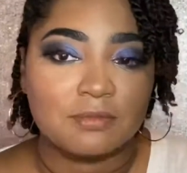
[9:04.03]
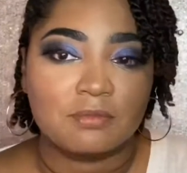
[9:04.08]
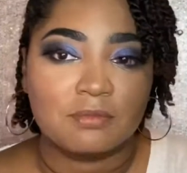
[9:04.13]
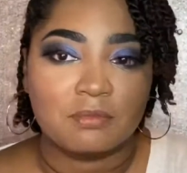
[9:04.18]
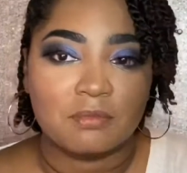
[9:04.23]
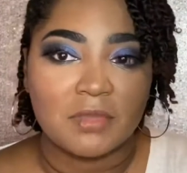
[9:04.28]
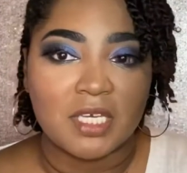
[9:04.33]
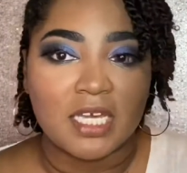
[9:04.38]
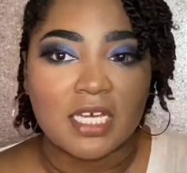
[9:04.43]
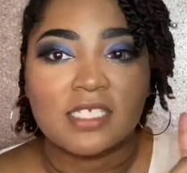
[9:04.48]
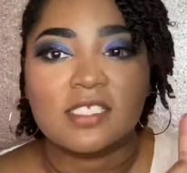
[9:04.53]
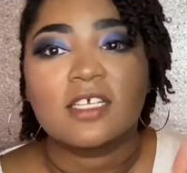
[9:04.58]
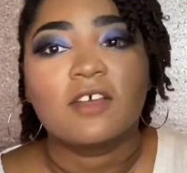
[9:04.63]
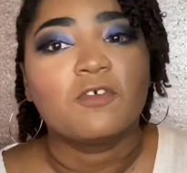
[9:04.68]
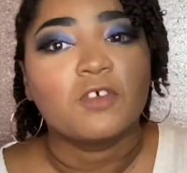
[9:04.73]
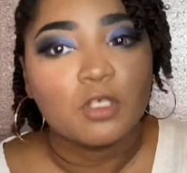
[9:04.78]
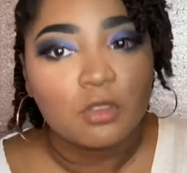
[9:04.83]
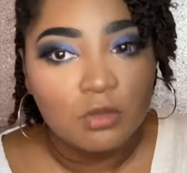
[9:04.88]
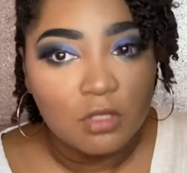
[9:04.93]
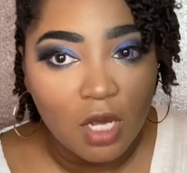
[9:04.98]
Because if
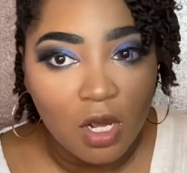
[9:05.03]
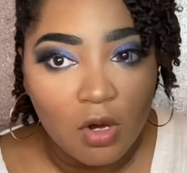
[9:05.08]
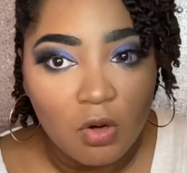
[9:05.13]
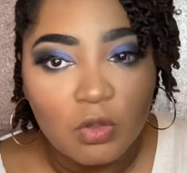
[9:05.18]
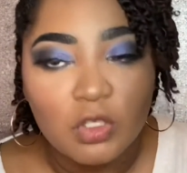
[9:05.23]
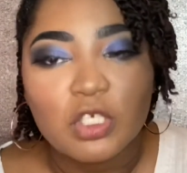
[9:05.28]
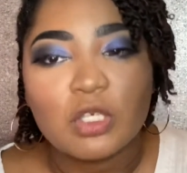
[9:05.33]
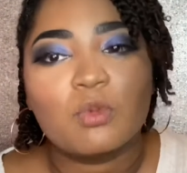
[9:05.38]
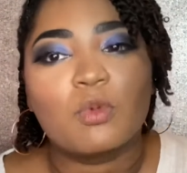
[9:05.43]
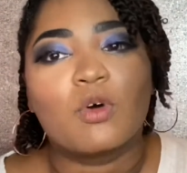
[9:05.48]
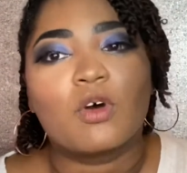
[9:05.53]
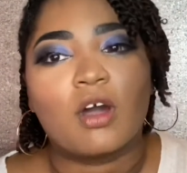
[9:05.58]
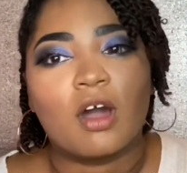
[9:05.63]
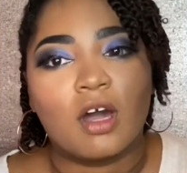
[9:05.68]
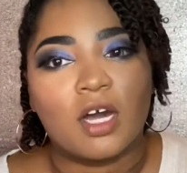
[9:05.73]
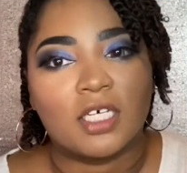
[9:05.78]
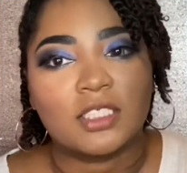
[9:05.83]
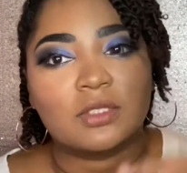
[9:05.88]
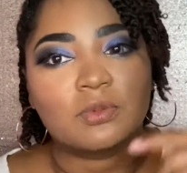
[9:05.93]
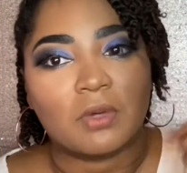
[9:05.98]
you don't, you will
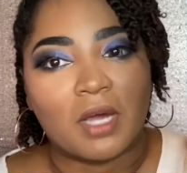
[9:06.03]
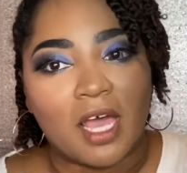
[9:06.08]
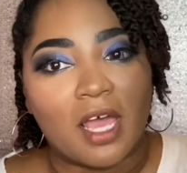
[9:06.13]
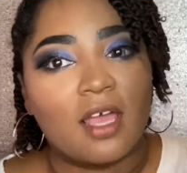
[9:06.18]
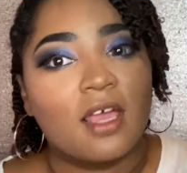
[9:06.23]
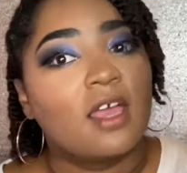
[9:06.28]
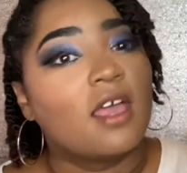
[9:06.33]
cause what?